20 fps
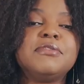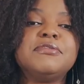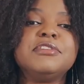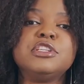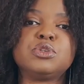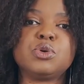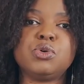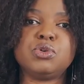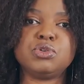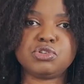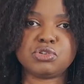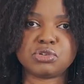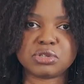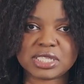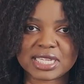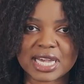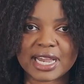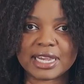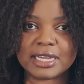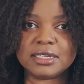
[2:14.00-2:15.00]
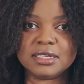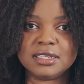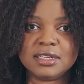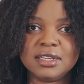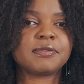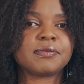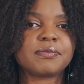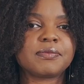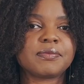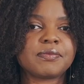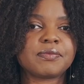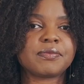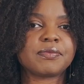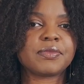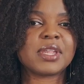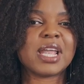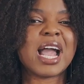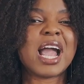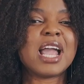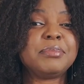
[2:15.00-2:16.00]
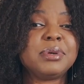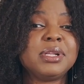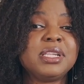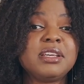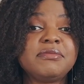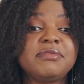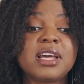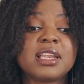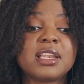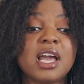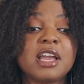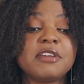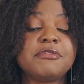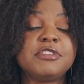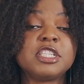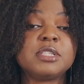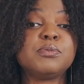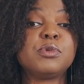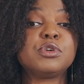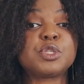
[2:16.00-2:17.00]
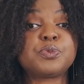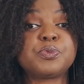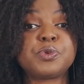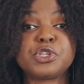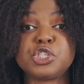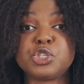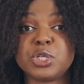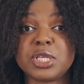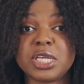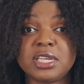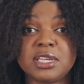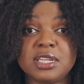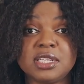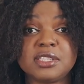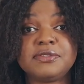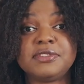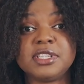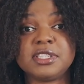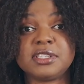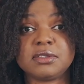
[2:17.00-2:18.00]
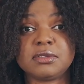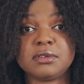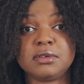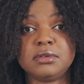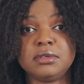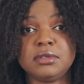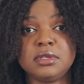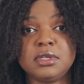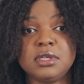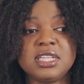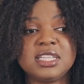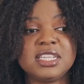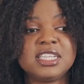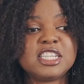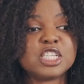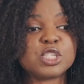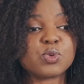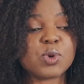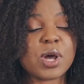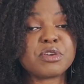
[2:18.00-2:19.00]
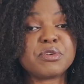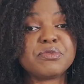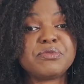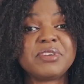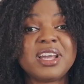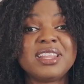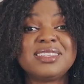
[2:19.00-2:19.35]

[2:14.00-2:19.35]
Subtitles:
is on your side. I believe that life is more spiritual than it is physical. This is why you find